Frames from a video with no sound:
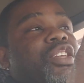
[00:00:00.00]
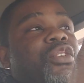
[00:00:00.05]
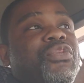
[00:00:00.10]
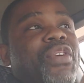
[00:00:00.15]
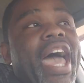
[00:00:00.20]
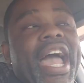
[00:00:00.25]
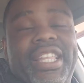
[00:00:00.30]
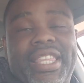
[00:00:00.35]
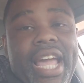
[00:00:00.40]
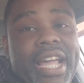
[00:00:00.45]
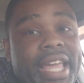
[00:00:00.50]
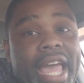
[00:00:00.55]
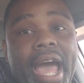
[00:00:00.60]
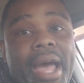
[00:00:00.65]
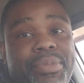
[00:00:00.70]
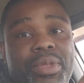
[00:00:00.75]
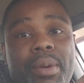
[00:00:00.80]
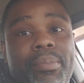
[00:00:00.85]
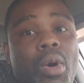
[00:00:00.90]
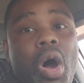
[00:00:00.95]
the fact that
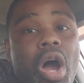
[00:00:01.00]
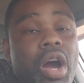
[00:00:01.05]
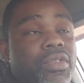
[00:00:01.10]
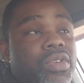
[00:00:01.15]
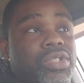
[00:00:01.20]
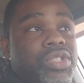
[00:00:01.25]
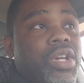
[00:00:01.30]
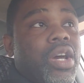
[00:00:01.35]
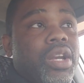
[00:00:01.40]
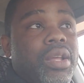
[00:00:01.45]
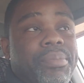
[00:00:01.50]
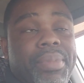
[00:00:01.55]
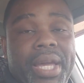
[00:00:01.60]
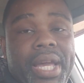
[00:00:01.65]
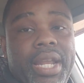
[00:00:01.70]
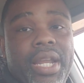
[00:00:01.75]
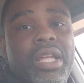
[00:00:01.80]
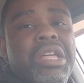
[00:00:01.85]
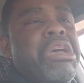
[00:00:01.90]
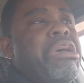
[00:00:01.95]
Captain Marvel's going to be
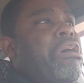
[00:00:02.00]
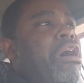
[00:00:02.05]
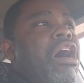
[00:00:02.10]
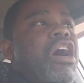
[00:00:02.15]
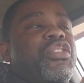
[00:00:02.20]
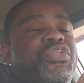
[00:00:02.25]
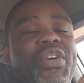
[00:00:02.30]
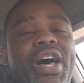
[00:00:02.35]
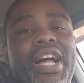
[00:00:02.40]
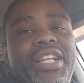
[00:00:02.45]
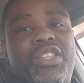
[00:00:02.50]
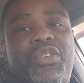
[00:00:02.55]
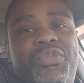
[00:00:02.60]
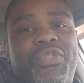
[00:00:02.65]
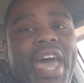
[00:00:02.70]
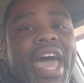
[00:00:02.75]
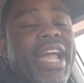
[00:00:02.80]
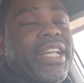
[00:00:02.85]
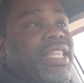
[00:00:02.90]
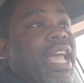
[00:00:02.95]
in it. Oh, fuck the
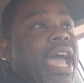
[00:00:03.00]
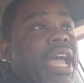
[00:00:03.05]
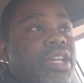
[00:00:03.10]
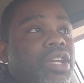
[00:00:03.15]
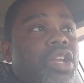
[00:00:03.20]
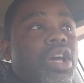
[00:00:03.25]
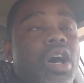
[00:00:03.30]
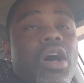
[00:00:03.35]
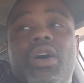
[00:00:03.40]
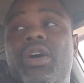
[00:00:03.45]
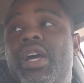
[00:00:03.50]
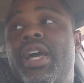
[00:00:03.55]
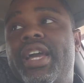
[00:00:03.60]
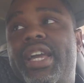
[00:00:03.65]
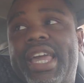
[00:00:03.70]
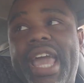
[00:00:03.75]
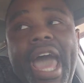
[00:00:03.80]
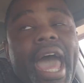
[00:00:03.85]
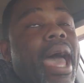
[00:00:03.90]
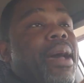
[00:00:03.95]
fact that, you know,
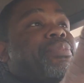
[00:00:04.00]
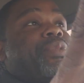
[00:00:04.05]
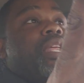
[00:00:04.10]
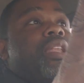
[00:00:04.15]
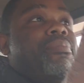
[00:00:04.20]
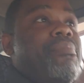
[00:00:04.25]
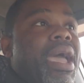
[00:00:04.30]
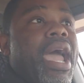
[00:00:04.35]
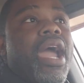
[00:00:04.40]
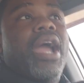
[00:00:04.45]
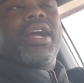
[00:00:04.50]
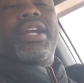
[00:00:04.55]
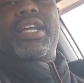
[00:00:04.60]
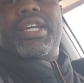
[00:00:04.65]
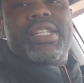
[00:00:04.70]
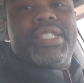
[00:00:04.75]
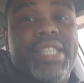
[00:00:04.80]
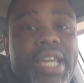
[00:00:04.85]
Captain America's